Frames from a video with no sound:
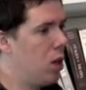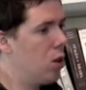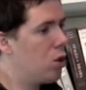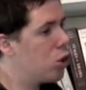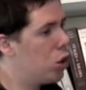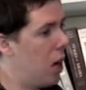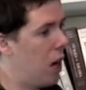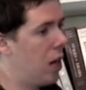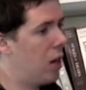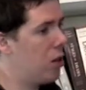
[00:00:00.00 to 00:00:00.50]

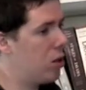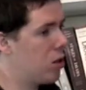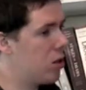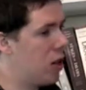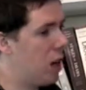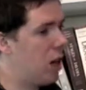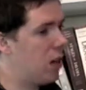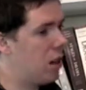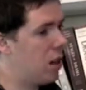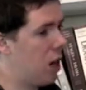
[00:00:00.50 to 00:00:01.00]
challenge
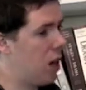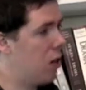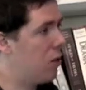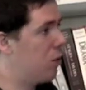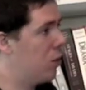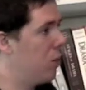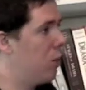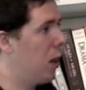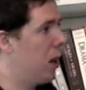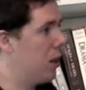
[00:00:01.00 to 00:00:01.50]
that kind
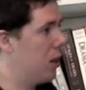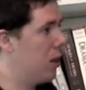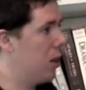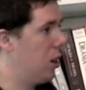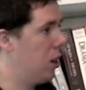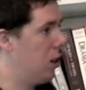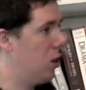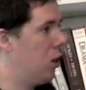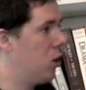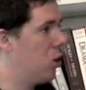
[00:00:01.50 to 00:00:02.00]
of
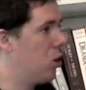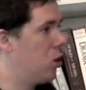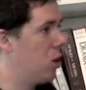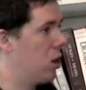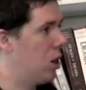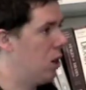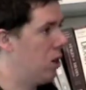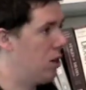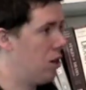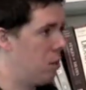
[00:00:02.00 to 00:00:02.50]
romantic
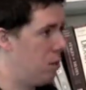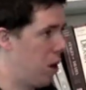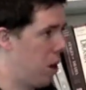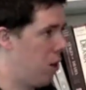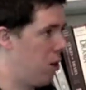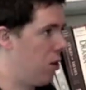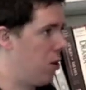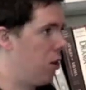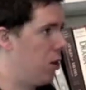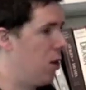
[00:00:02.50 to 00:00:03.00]
notion of the
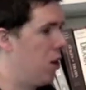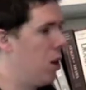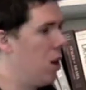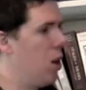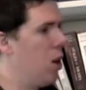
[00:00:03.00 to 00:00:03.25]
mother